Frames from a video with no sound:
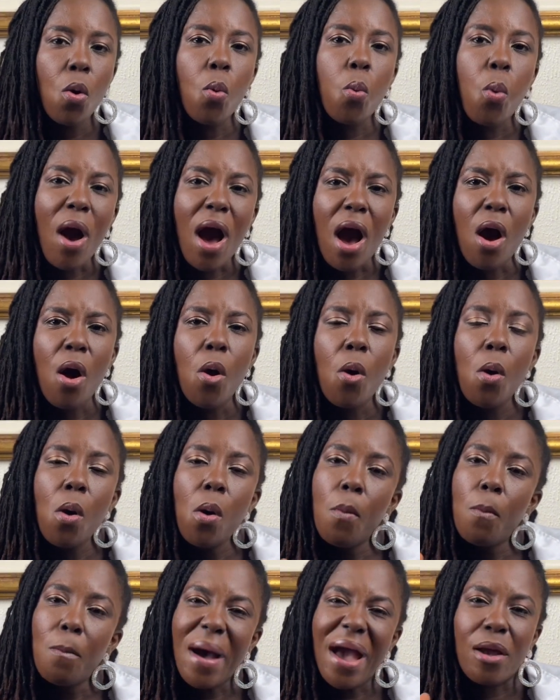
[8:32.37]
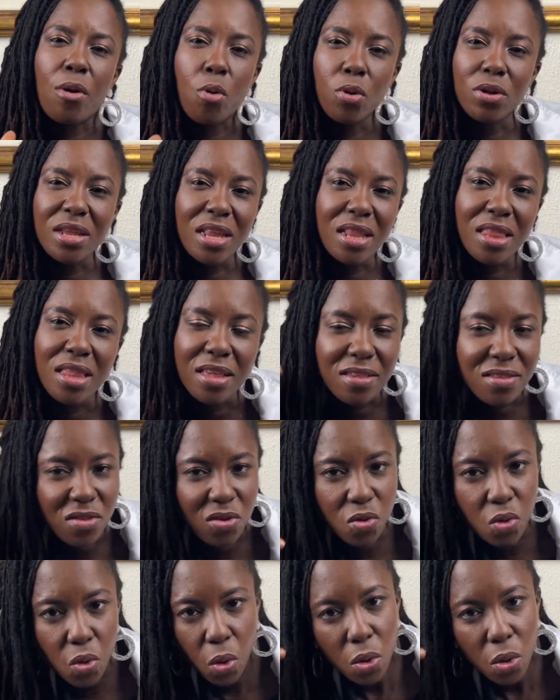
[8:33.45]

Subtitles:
while microneedlings,